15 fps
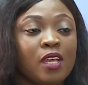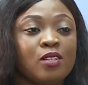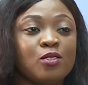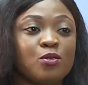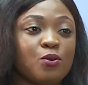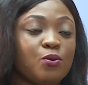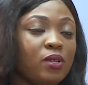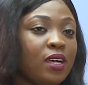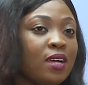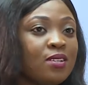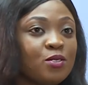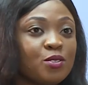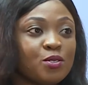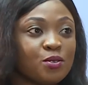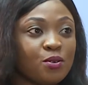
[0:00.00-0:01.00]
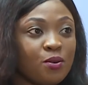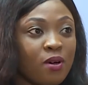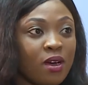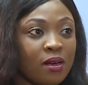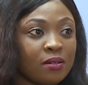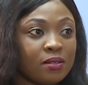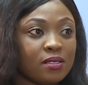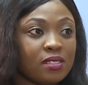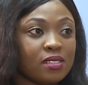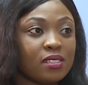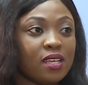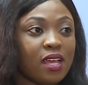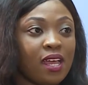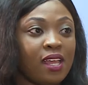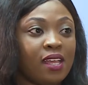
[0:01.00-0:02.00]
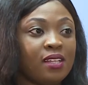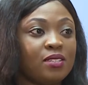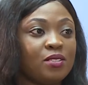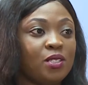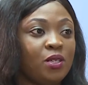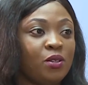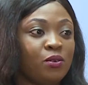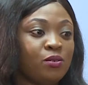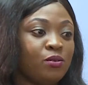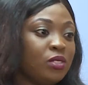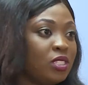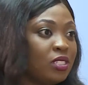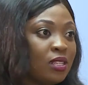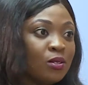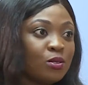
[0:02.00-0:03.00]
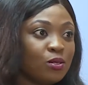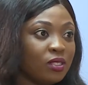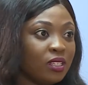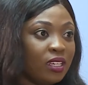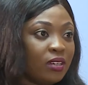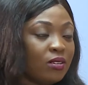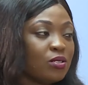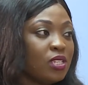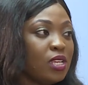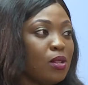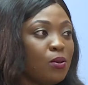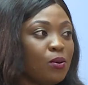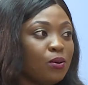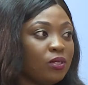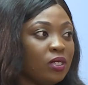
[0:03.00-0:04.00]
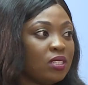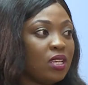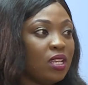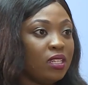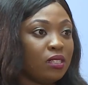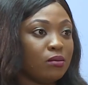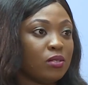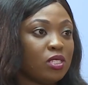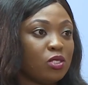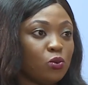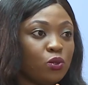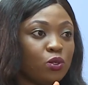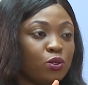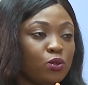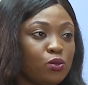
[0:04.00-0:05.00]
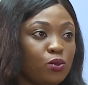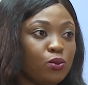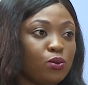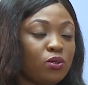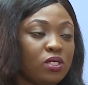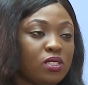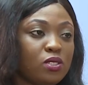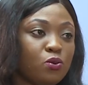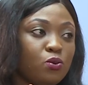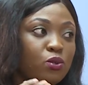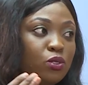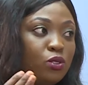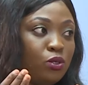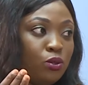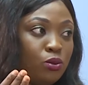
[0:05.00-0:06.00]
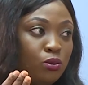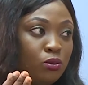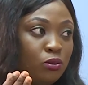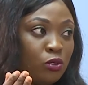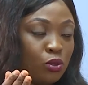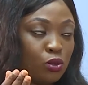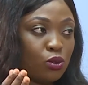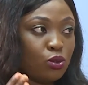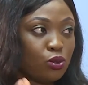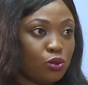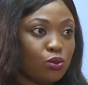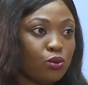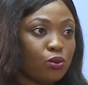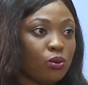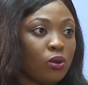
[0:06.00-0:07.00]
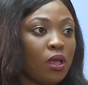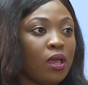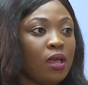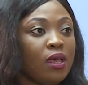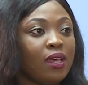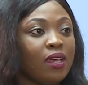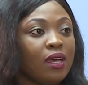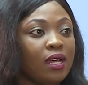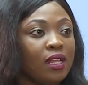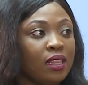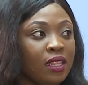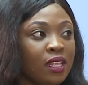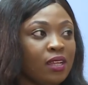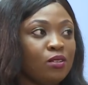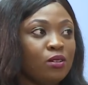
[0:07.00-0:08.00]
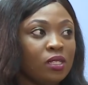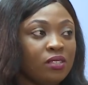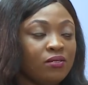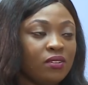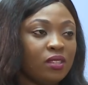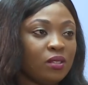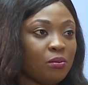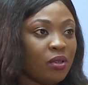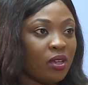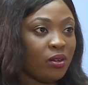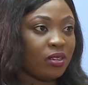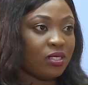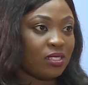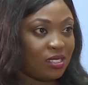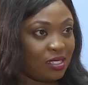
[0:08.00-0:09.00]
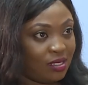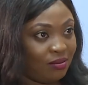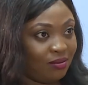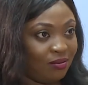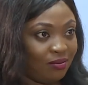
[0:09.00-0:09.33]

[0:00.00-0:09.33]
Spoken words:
So we can't just go out and you're reaching out to the girls alone. You're telling them this is what you do, this is what you not to do, and then you're leaving the parents